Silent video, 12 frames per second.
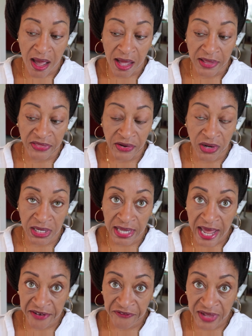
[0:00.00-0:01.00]
There are a
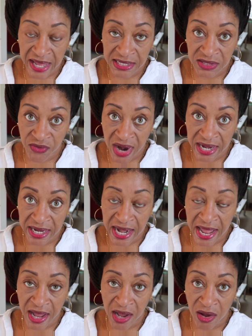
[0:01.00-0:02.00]
lot of flights right
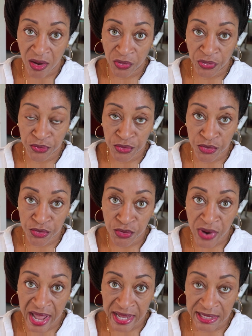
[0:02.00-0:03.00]
now through
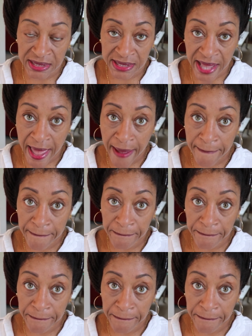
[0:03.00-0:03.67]
ASAP,